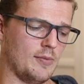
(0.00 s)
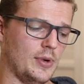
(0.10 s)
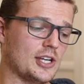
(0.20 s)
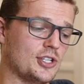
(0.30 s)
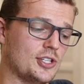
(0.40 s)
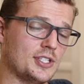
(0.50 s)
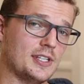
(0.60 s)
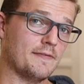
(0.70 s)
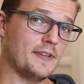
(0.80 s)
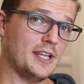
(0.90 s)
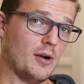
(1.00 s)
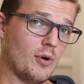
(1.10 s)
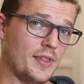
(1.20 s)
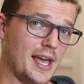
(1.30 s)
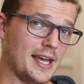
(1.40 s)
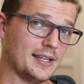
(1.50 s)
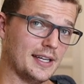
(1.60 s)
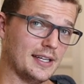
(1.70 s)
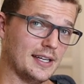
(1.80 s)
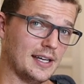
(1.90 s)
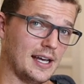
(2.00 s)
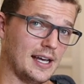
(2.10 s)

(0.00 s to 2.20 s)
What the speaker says: We actually just did a video on that, the